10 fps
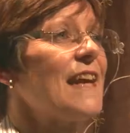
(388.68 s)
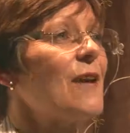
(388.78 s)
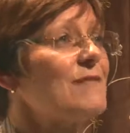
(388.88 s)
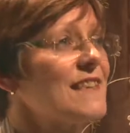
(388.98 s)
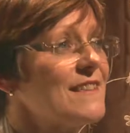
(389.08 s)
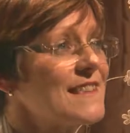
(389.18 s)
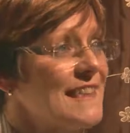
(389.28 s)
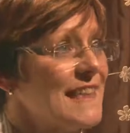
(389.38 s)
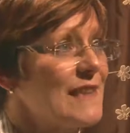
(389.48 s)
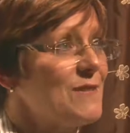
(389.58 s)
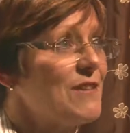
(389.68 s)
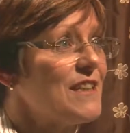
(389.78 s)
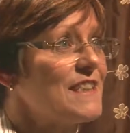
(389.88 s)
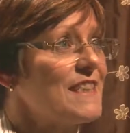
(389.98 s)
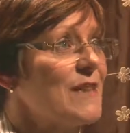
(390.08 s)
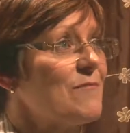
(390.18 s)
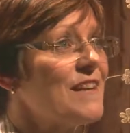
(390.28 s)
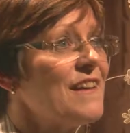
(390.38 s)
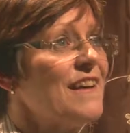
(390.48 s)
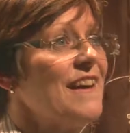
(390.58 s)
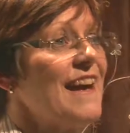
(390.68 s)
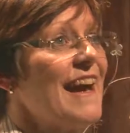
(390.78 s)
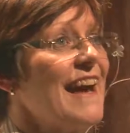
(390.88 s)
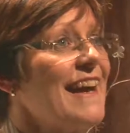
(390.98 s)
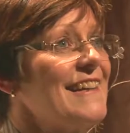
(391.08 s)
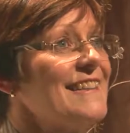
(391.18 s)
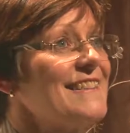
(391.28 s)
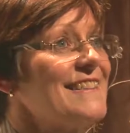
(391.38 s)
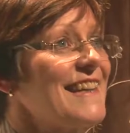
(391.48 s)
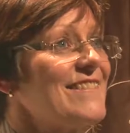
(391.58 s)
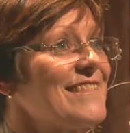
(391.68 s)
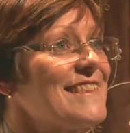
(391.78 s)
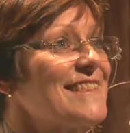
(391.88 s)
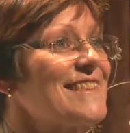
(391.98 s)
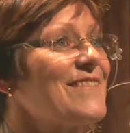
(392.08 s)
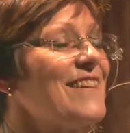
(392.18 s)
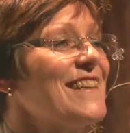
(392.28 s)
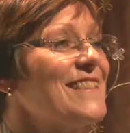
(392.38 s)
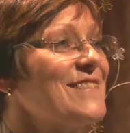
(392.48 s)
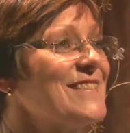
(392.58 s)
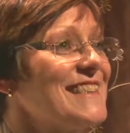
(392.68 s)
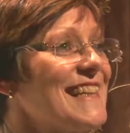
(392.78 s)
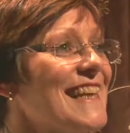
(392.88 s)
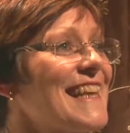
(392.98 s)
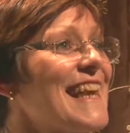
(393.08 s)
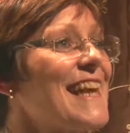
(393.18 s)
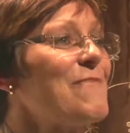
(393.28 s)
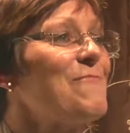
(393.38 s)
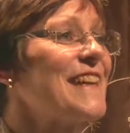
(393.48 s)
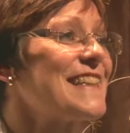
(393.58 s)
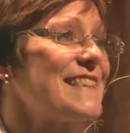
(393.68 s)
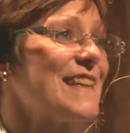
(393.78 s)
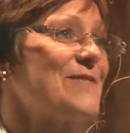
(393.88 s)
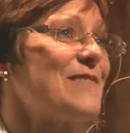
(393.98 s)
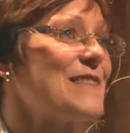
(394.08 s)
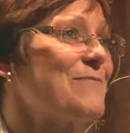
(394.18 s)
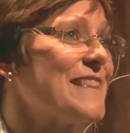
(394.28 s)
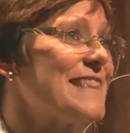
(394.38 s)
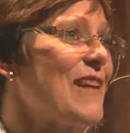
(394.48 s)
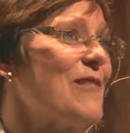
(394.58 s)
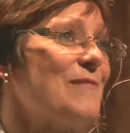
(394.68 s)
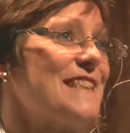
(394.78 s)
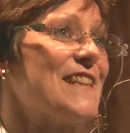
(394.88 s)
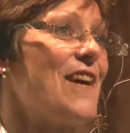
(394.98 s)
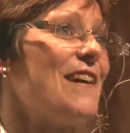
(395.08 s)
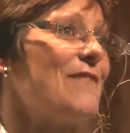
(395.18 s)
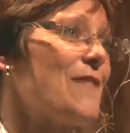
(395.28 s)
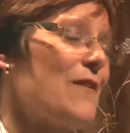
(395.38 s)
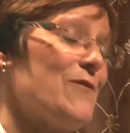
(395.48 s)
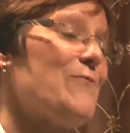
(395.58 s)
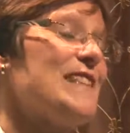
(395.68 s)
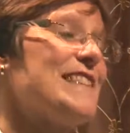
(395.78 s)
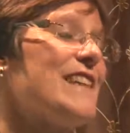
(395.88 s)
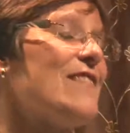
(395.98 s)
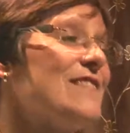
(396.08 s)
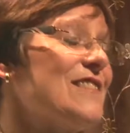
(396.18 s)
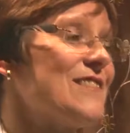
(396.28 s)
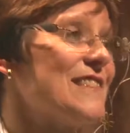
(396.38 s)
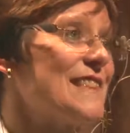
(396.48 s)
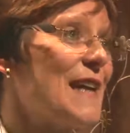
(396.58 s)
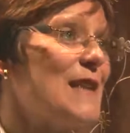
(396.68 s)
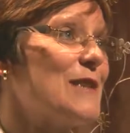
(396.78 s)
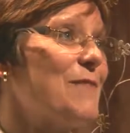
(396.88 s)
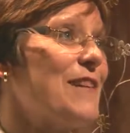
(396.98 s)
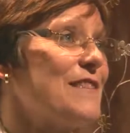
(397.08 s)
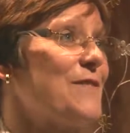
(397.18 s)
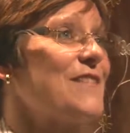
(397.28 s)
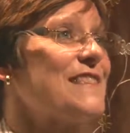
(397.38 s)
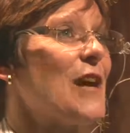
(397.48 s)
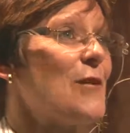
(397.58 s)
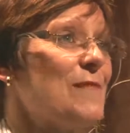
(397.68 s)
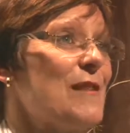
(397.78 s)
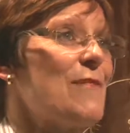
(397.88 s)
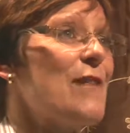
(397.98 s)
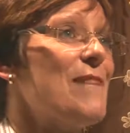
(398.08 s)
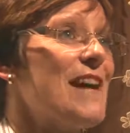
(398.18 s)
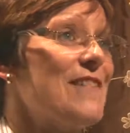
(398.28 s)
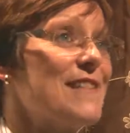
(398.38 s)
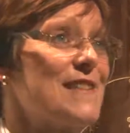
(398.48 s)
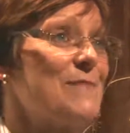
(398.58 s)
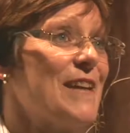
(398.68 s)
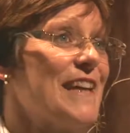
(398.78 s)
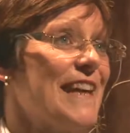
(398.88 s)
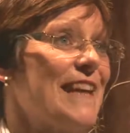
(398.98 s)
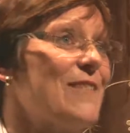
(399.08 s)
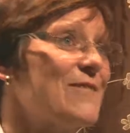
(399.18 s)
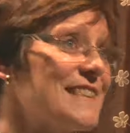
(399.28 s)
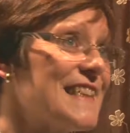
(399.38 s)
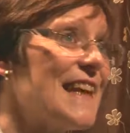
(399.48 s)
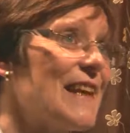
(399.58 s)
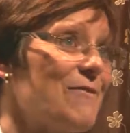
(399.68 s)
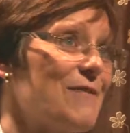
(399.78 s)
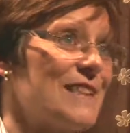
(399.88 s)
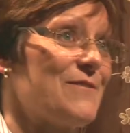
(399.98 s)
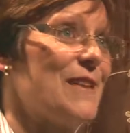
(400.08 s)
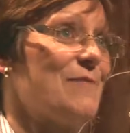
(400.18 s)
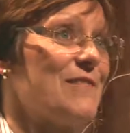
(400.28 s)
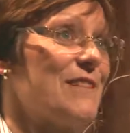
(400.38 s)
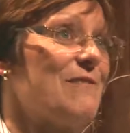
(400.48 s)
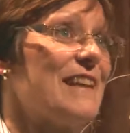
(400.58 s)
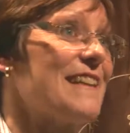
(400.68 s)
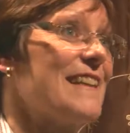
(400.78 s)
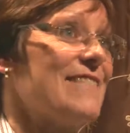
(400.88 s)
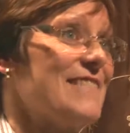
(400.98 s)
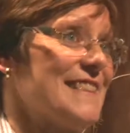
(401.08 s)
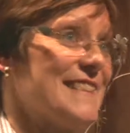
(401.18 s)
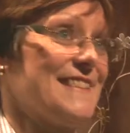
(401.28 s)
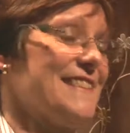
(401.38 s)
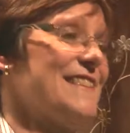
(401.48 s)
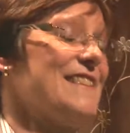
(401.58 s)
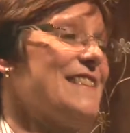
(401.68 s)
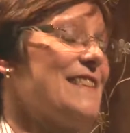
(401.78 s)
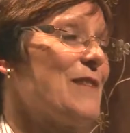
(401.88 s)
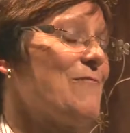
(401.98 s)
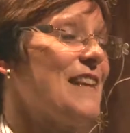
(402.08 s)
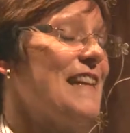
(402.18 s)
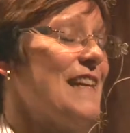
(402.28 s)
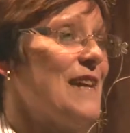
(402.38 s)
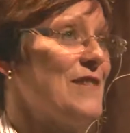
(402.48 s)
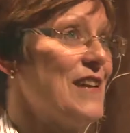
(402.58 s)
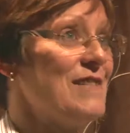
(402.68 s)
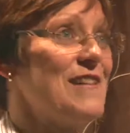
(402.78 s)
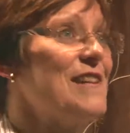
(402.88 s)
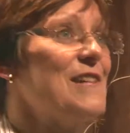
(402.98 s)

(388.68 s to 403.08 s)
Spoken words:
day I was asked to lead worship, and that was quite a daunting thing because I'd always been terribly shy. I'd always danced on the stage, but as far as opening my mouth and speaking or singing in front of anybody went, that was just a complete no-no.